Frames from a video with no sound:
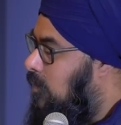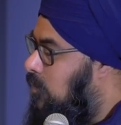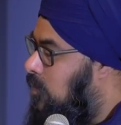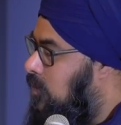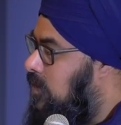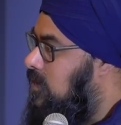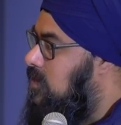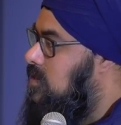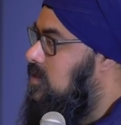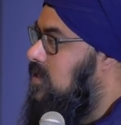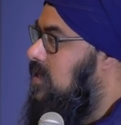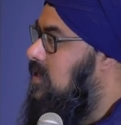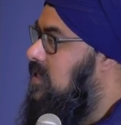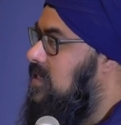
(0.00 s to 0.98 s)

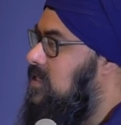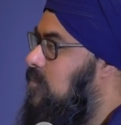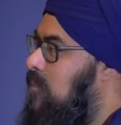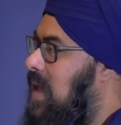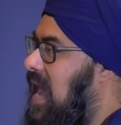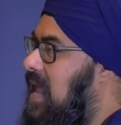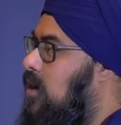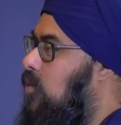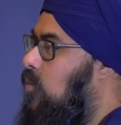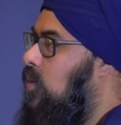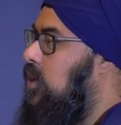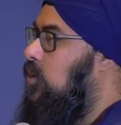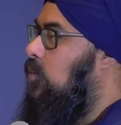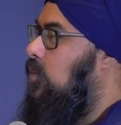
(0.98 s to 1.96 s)
Buddhist, it doesn't matter
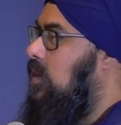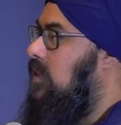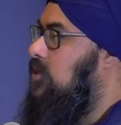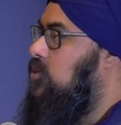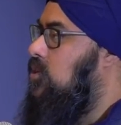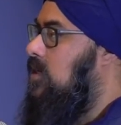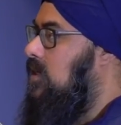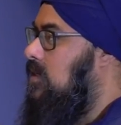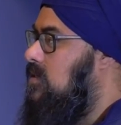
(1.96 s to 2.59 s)
what your religion